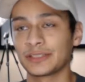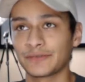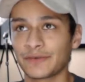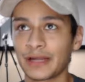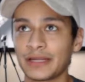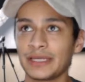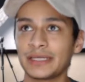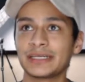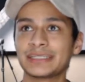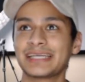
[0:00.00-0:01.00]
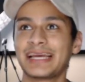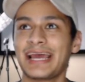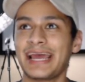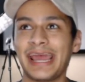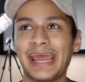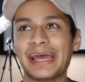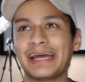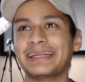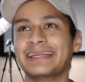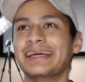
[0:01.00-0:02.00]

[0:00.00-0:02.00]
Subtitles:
look for ideas, and